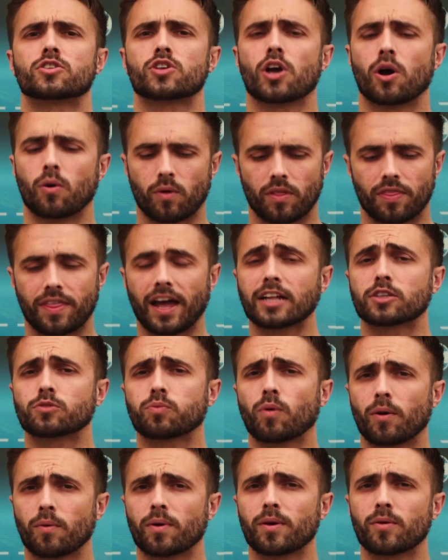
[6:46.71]
So that's
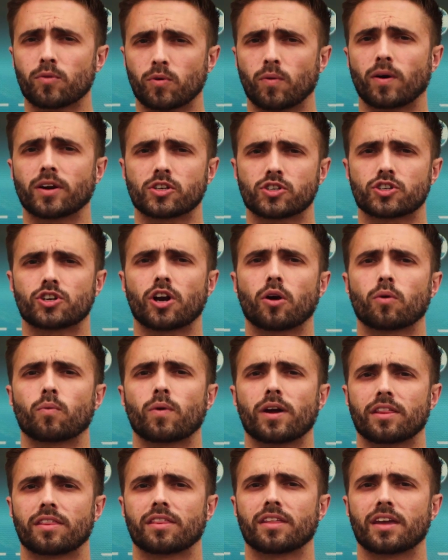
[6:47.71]
what we would want to start
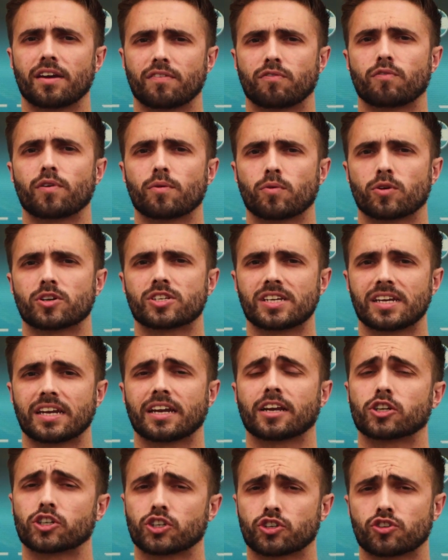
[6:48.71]
with if we were
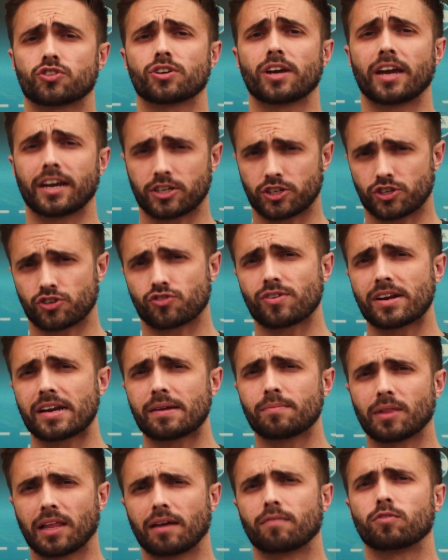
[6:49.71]
seeing
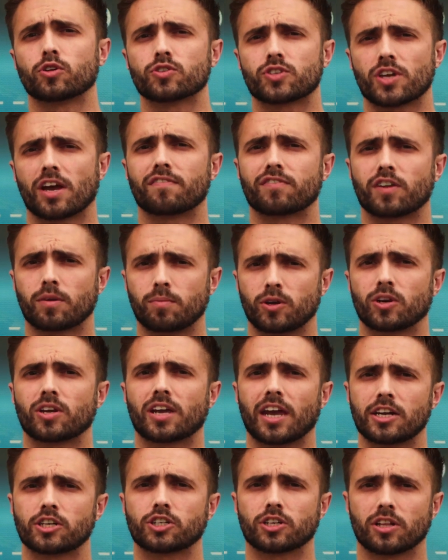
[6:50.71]
extreme levels of
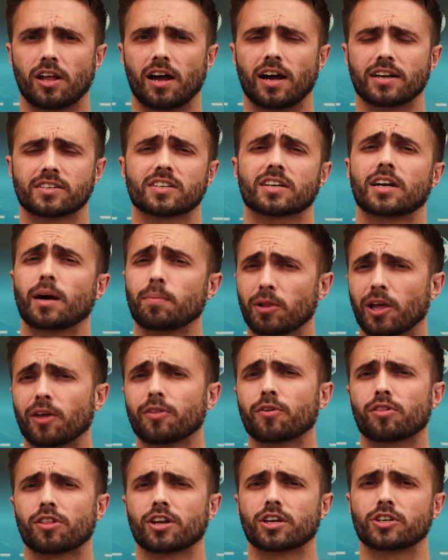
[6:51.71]
communication loss. A couple
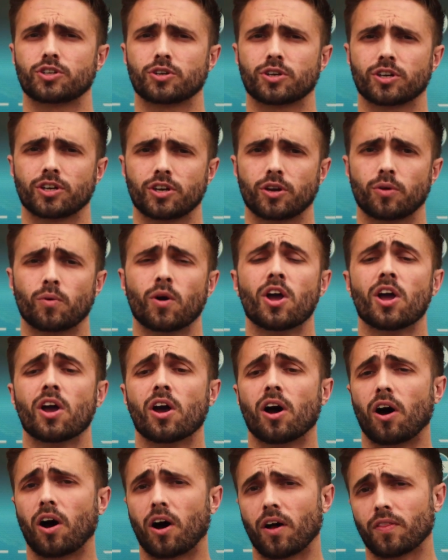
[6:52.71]
other things you can do
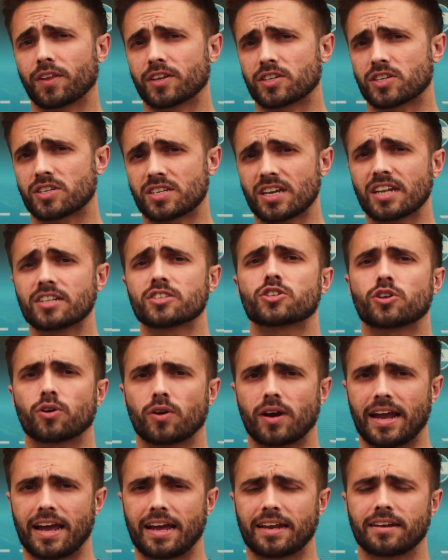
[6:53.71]
on the
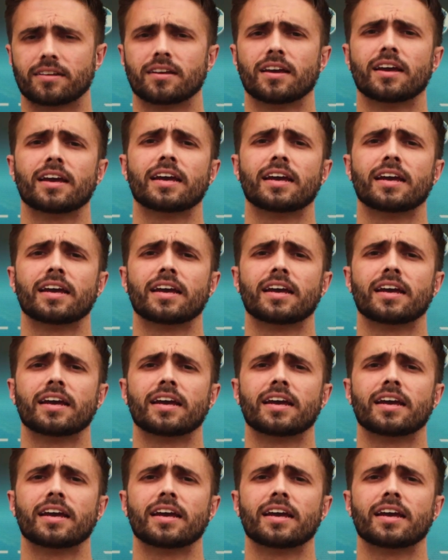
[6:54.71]
sensor end